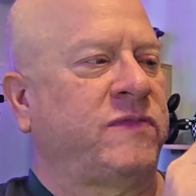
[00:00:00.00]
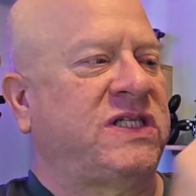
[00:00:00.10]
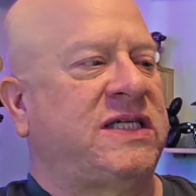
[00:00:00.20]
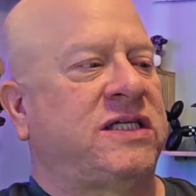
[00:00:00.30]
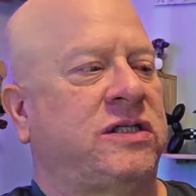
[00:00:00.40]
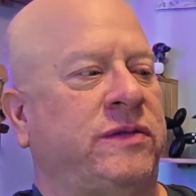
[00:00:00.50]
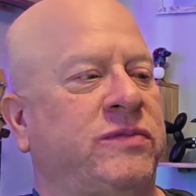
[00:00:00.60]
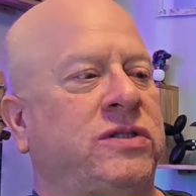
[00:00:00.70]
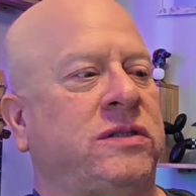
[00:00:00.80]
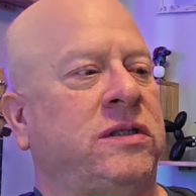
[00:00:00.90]

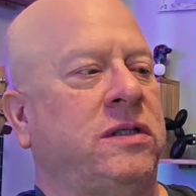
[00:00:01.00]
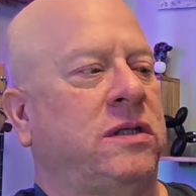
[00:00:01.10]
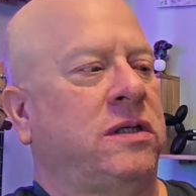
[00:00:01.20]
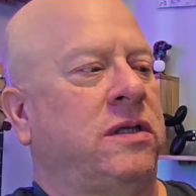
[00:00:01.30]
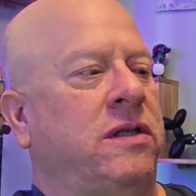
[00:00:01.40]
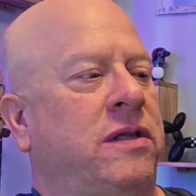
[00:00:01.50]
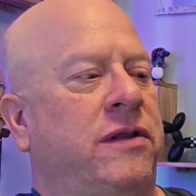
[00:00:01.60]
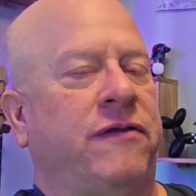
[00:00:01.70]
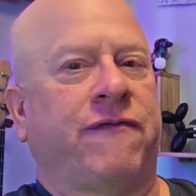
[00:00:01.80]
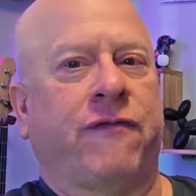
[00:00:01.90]
systems,
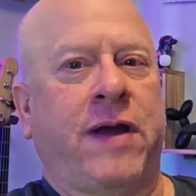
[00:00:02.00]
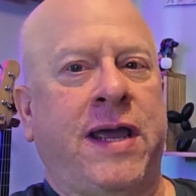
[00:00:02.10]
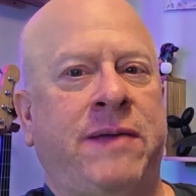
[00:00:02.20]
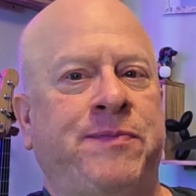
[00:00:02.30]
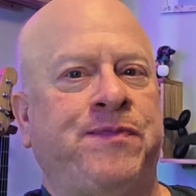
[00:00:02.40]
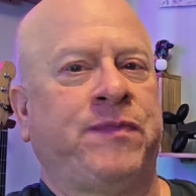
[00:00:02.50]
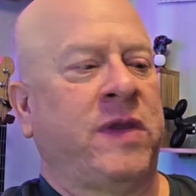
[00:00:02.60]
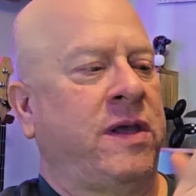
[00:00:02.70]
the frame,